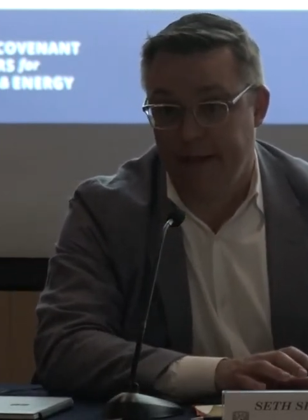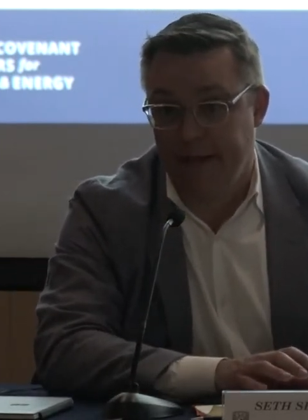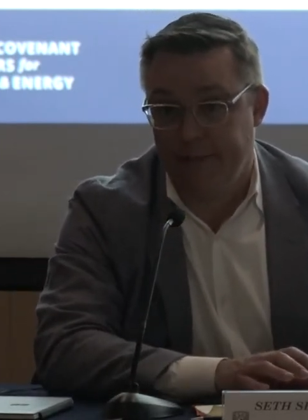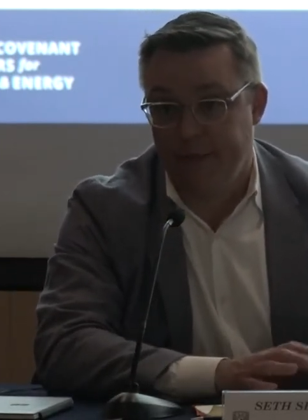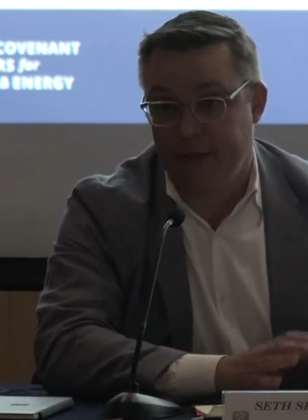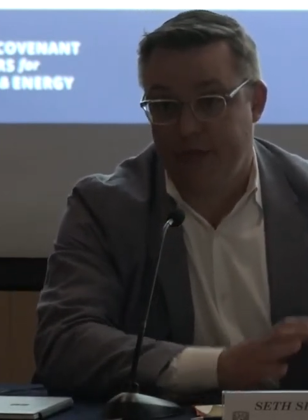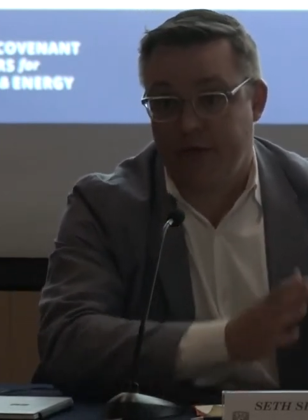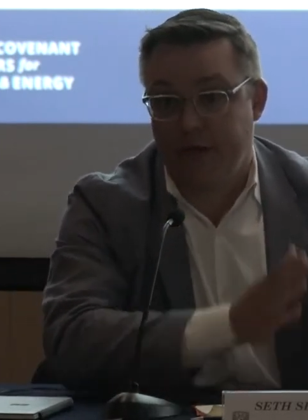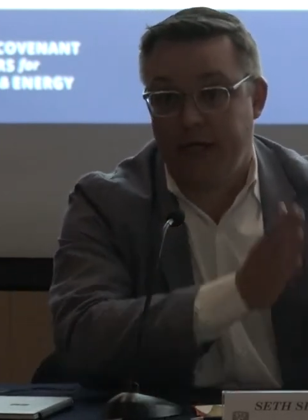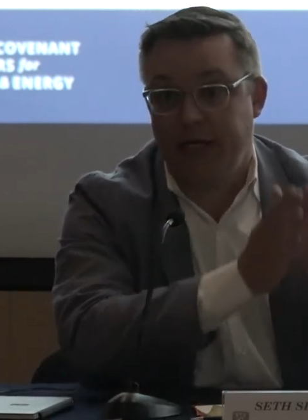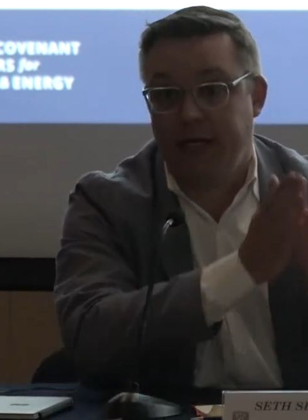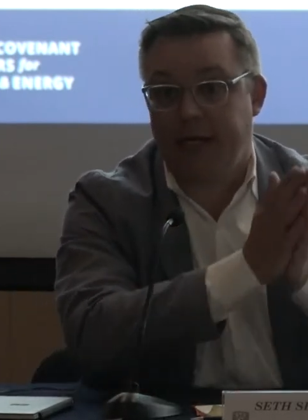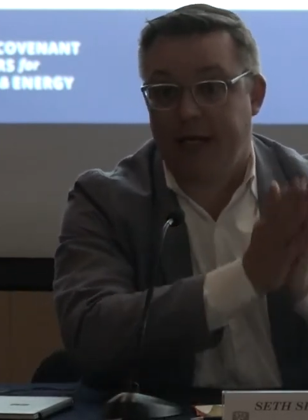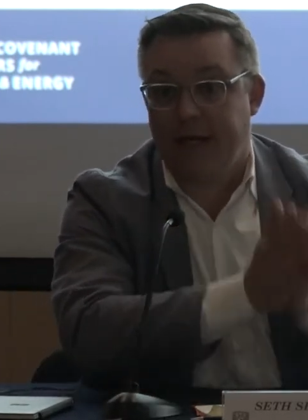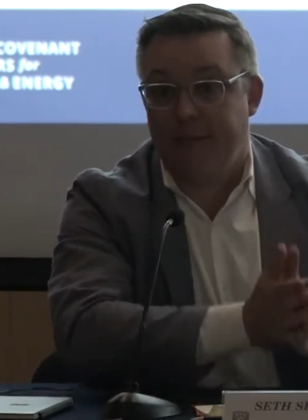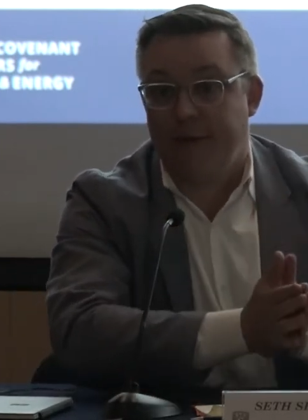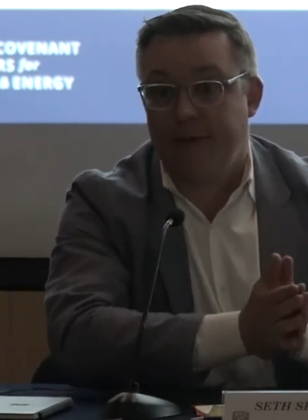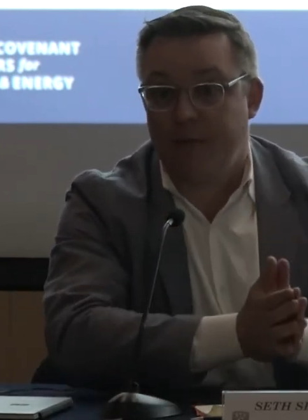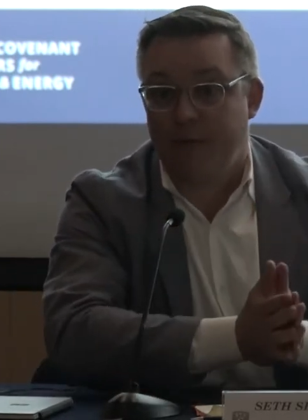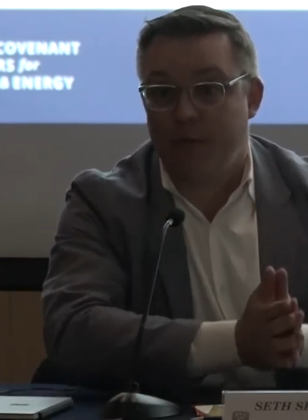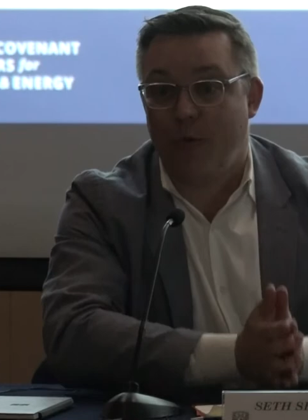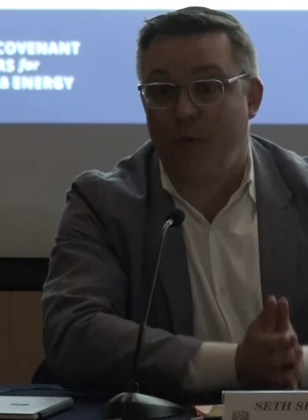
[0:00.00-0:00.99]
but trying to come
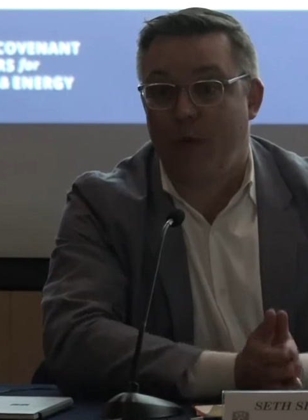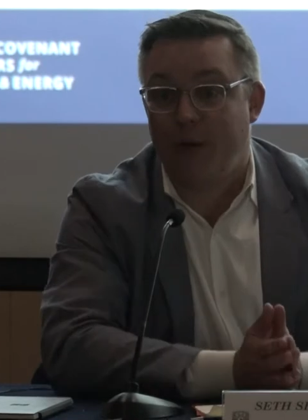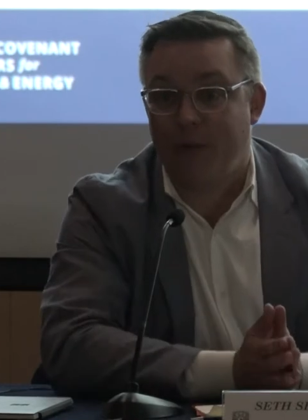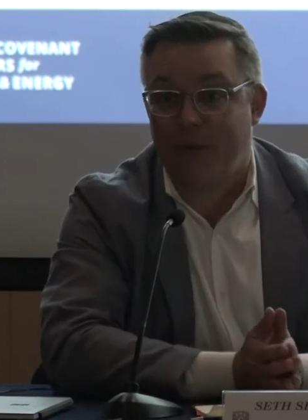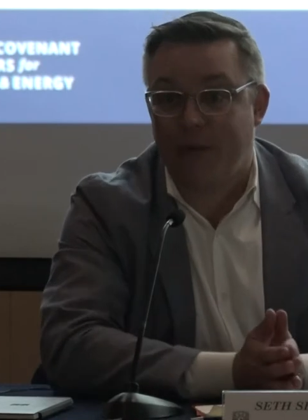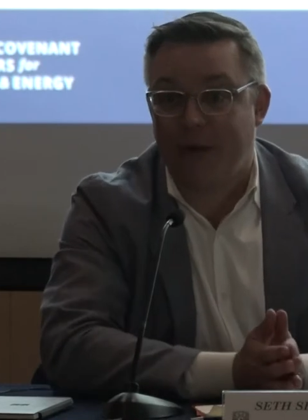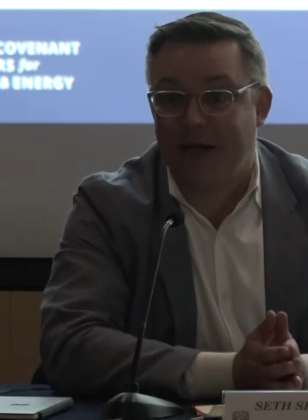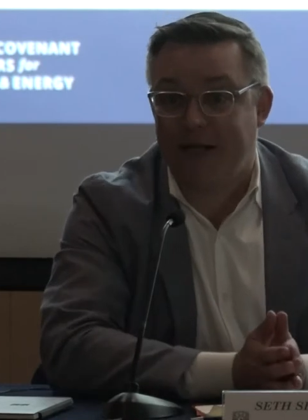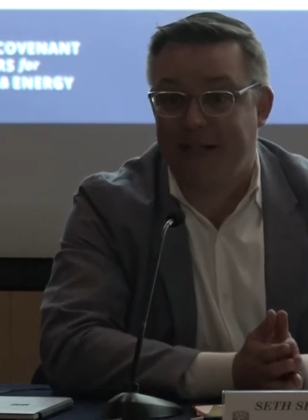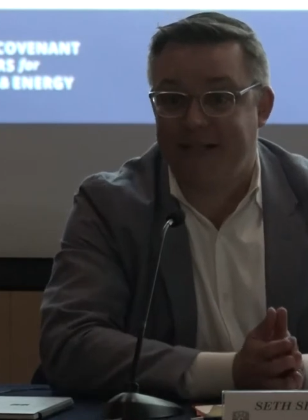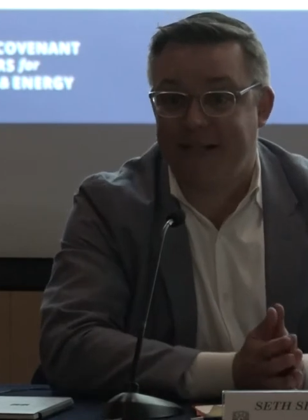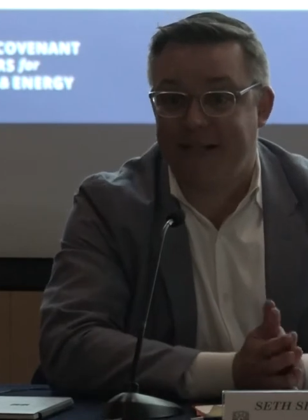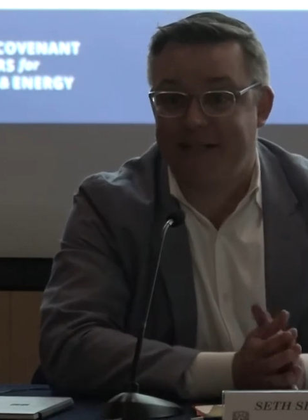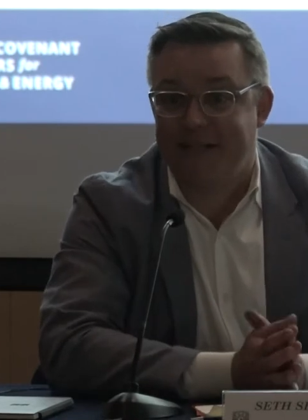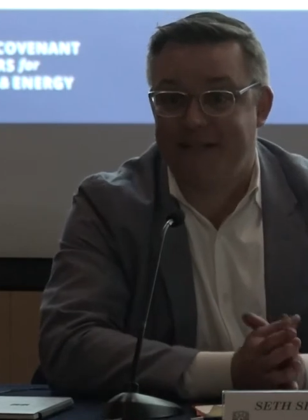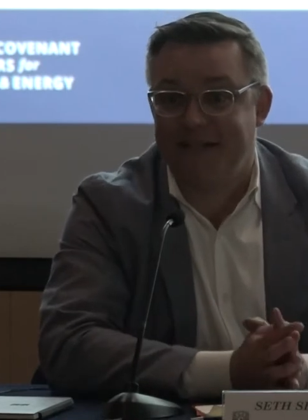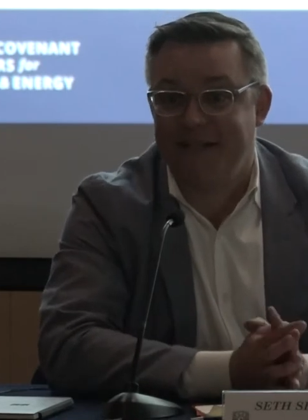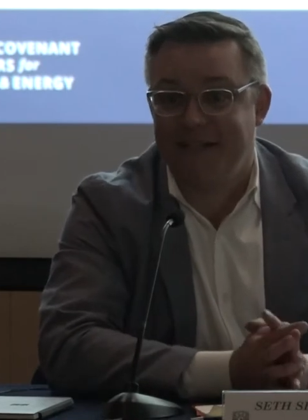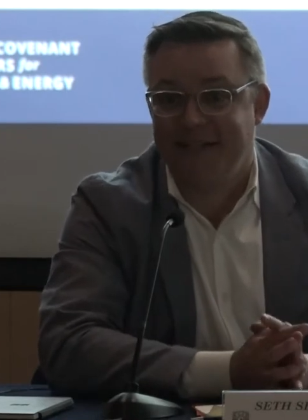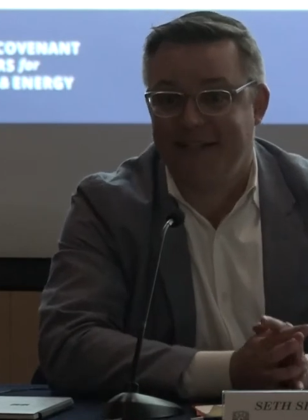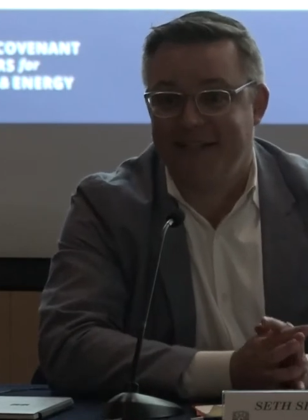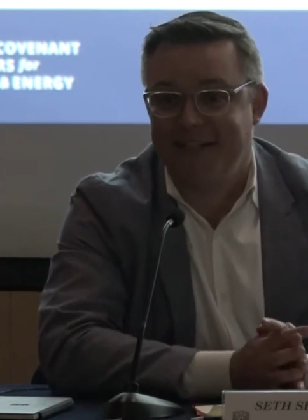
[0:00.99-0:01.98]
up with one
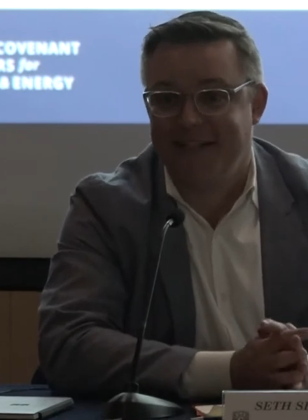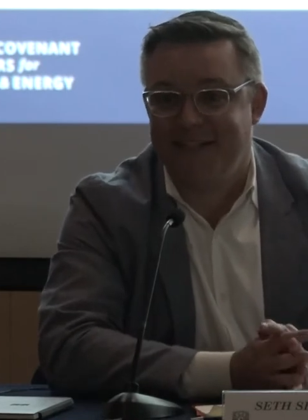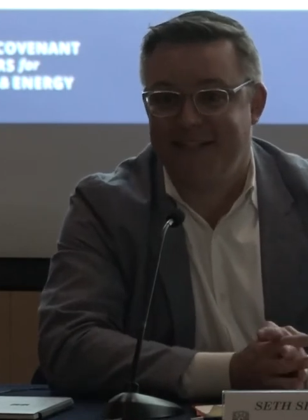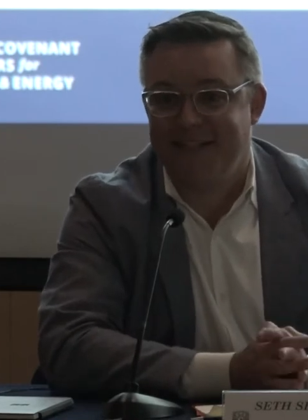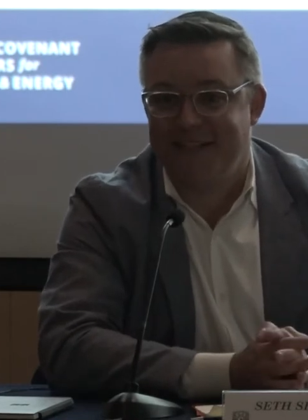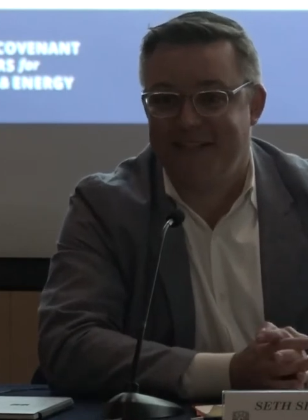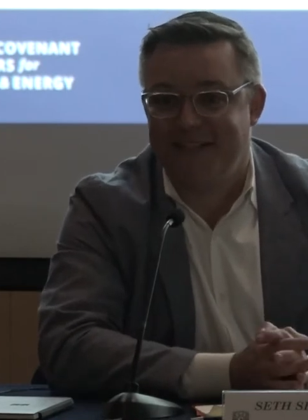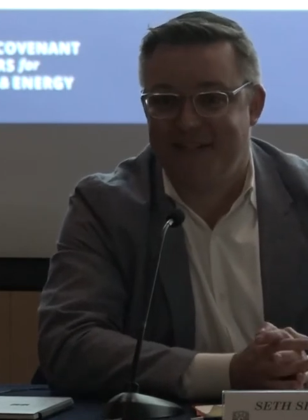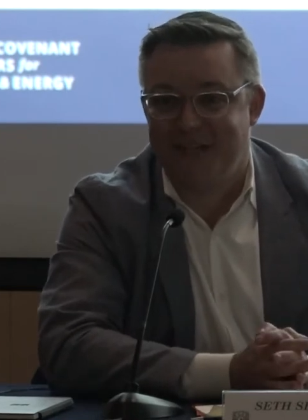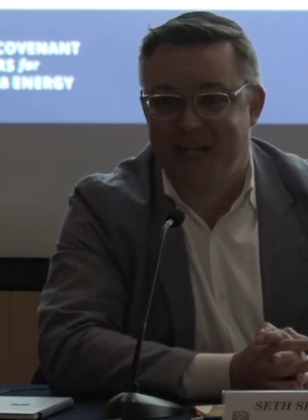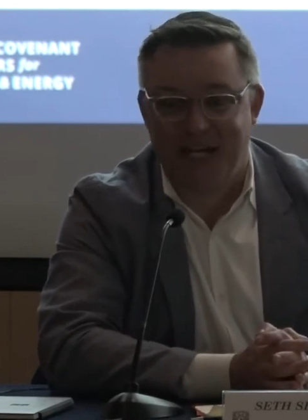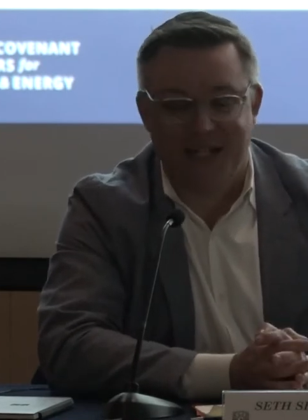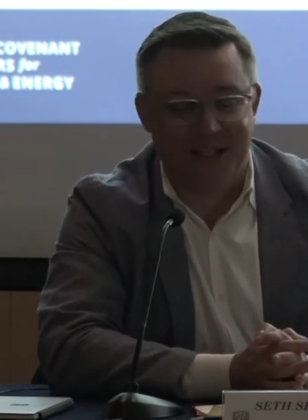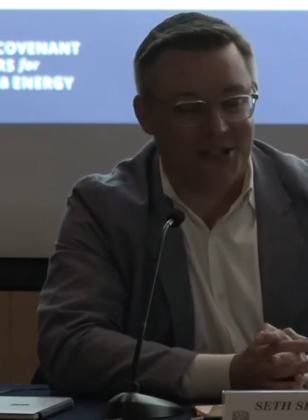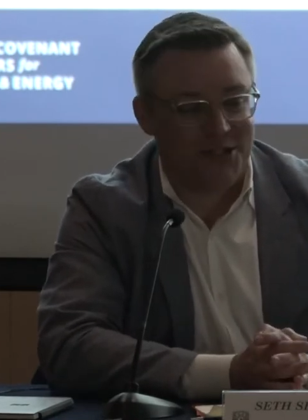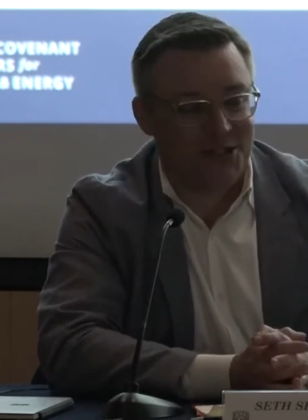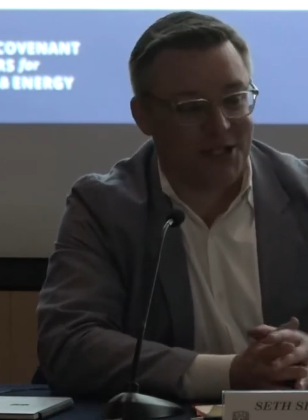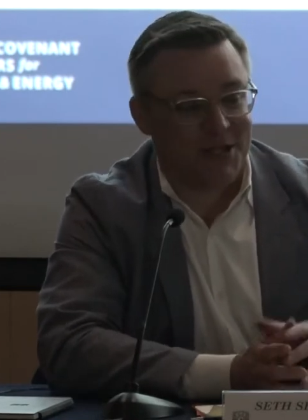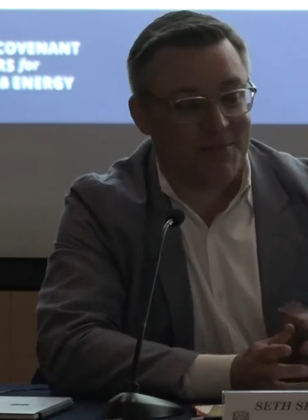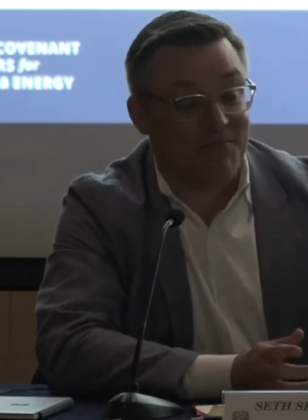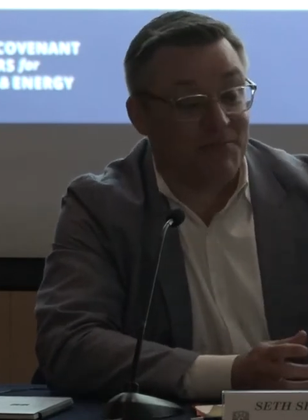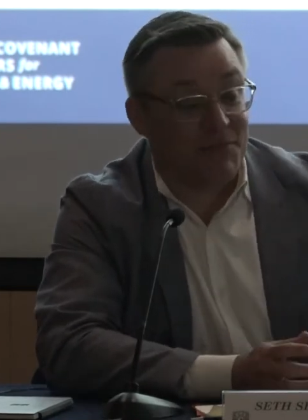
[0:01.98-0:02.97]
process is
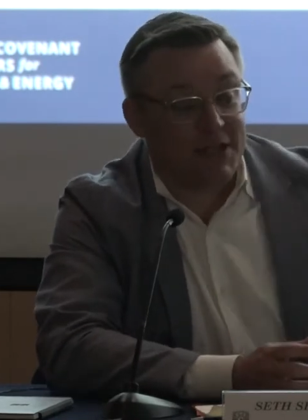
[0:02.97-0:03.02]
challenging.